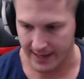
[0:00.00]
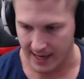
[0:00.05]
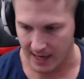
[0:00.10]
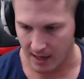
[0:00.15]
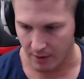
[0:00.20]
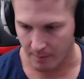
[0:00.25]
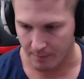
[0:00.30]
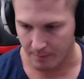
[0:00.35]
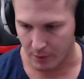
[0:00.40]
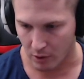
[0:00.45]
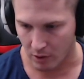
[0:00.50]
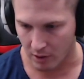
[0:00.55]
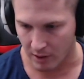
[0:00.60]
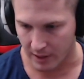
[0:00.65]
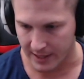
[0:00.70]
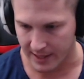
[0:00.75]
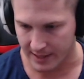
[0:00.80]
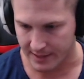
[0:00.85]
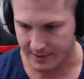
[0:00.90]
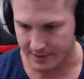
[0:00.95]
now the
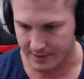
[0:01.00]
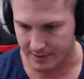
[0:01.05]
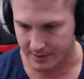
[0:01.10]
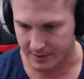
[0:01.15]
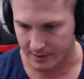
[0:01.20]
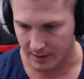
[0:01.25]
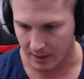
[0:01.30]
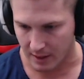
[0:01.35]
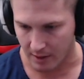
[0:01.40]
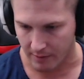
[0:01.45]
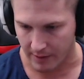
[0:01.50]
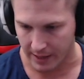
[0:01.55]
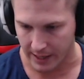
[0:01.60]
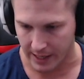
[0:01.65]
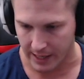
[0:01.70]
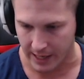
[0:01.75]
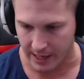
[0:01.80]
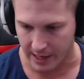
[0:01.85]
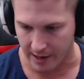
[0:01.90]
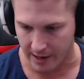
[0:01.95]
boys are right
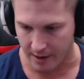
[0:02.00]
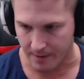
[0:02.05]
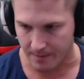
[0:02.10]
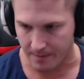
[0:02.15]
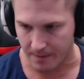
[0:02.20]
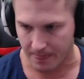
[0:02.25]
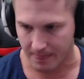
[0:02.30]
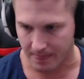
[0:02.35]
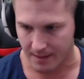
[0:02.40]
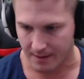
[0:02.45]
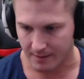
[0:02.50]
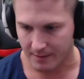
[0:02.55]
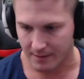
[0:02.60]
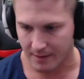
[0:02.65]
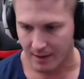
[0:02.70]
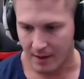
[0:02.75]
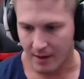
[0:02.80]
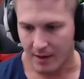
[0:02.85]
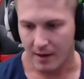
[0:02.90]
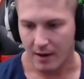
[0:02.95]
here.
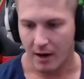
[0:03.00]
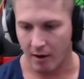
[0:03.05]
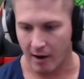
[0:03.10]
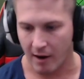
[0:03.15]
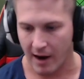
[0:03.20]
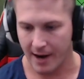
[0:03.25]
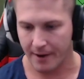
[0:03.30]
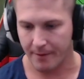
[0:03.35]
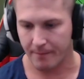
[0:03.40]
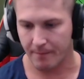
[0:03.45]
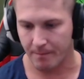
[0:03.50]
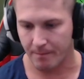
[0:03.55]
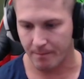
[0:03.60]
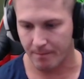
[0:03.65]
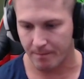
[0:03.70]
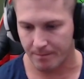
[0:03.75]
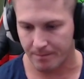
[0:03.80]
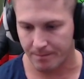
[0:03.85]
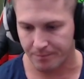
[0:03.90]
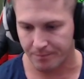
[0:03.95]
All right.
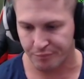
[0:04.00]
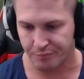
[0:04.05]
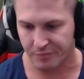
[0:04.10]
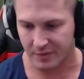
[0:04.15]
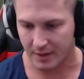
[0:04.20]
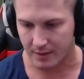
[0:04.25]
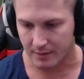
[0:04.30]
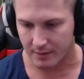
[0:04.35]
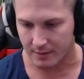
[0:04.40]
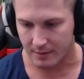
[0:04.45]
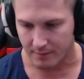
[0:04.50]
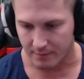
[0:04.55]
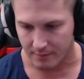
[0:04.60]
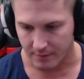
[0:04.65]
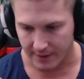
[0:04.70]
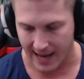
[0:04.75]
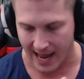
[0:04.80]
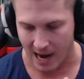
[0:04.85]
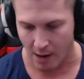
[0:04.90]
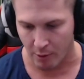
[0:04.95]

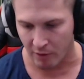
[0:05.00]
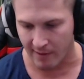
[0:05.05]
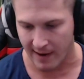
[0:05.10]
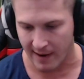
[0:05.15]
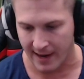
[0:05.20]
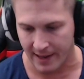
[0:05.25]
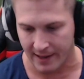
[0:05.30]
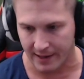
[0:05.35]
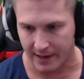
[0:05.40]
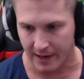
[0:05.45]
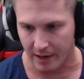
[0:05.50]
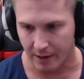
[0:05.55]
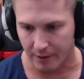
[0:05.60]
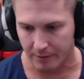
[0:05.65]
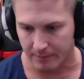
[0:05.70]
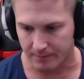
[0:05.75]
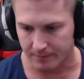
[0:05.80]
Now we're ready to go.